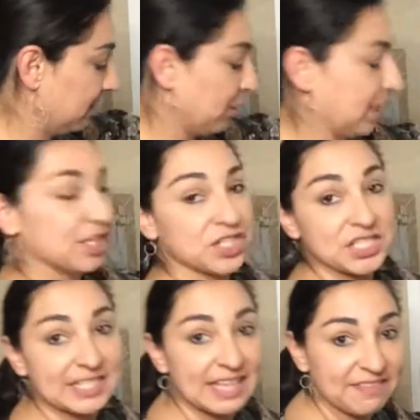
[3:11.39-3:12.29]
We're going to
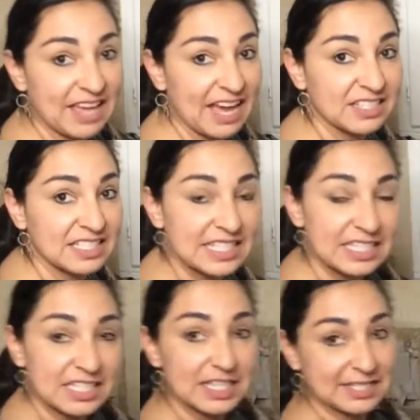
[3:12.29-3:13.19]
just let that
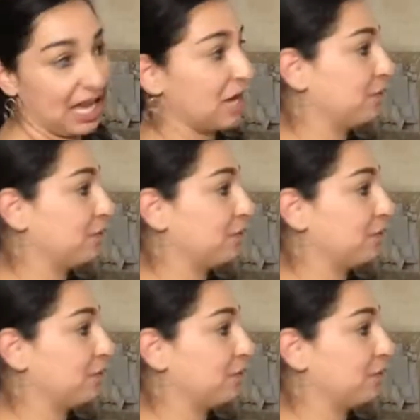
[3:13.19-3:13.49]
sit to the side